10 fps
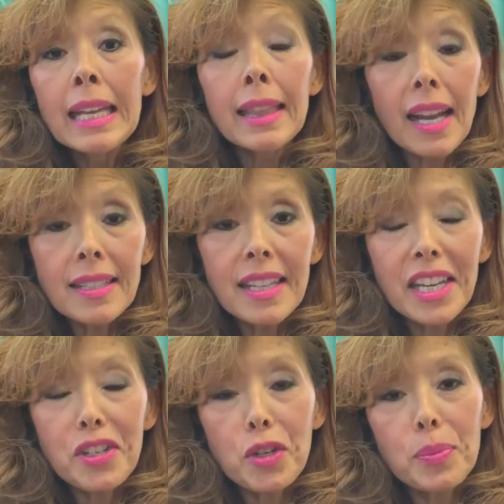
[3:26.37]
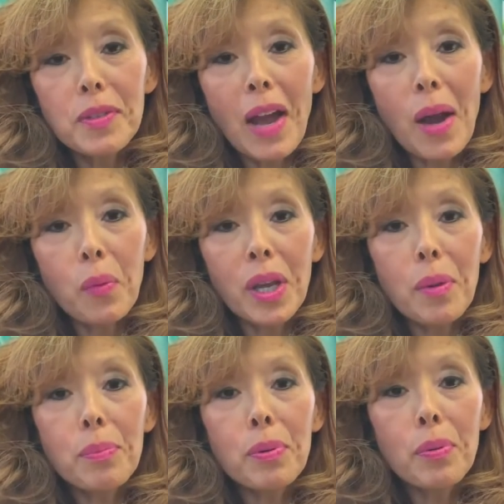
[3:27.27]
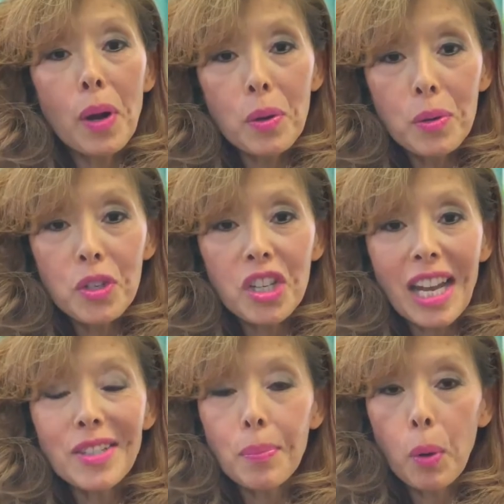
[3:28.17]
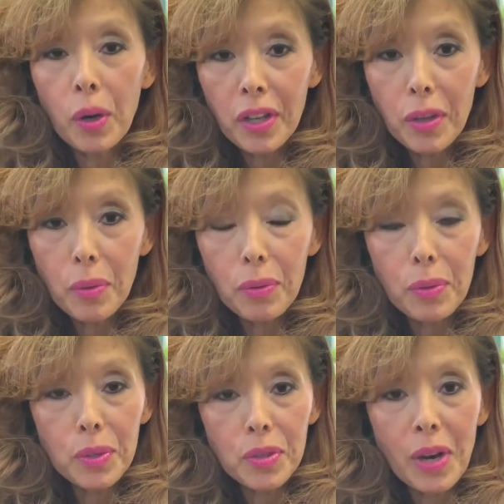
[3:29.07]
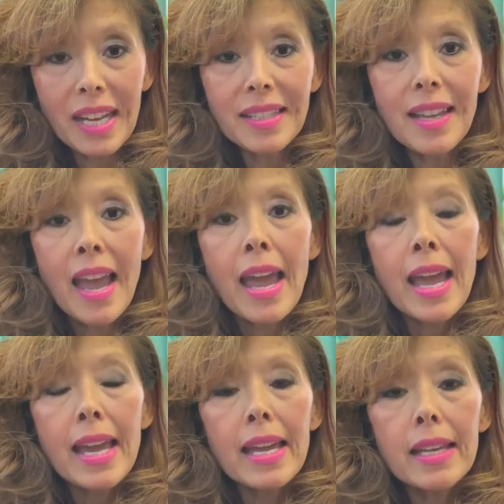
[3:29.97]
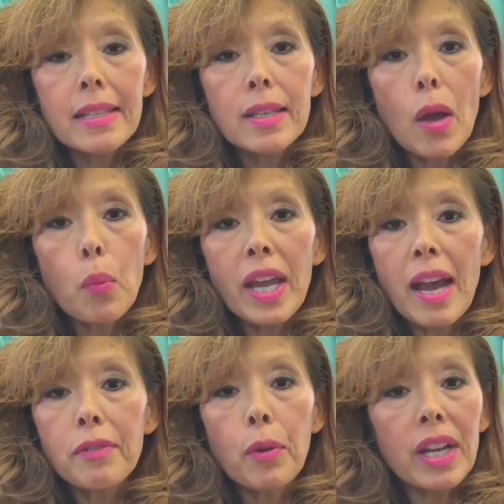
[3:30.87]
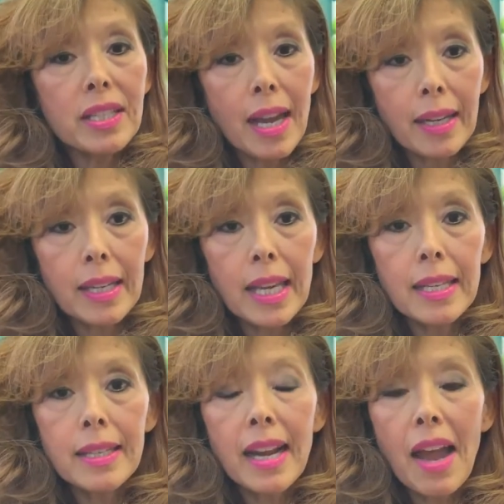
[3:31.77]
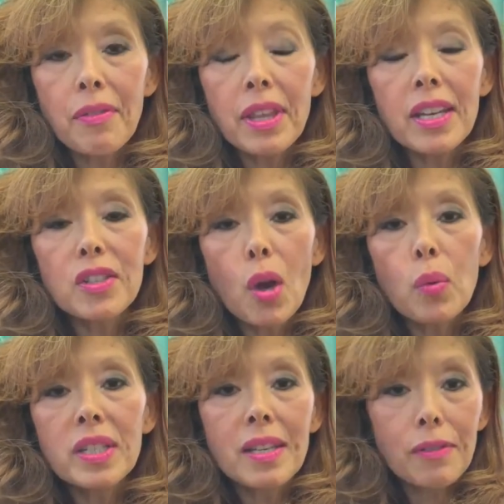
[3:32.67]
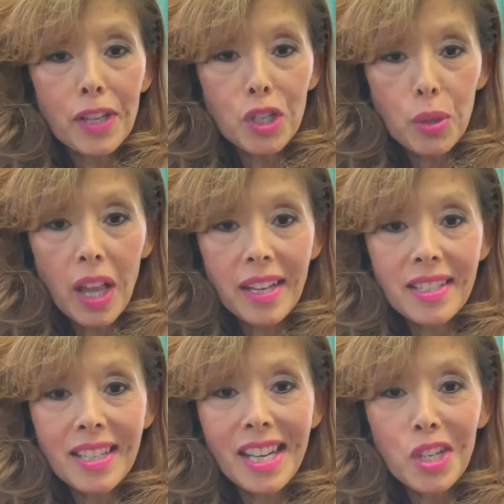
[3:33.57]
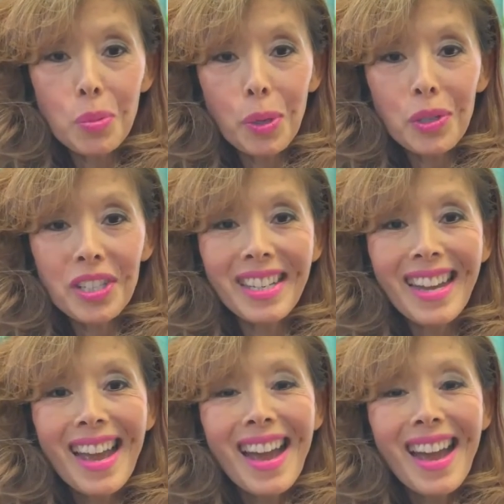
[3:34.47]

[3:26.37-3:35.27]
Lastly, in terms of how we approach supporting you through stress, is we have great techniques, and everything is always individualized to each person.